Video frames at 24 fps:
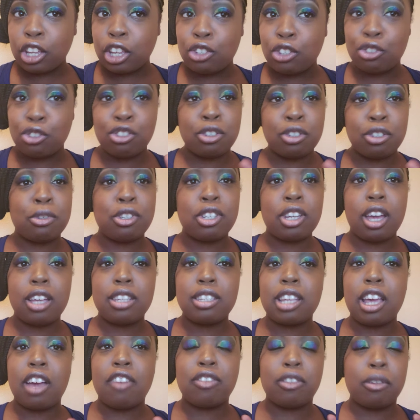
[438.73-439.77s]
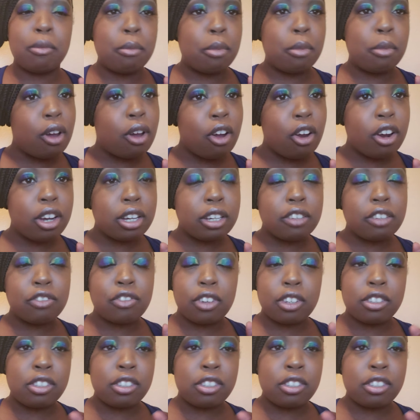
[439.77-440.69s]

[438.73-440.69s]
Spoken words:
get you some shots off the bar of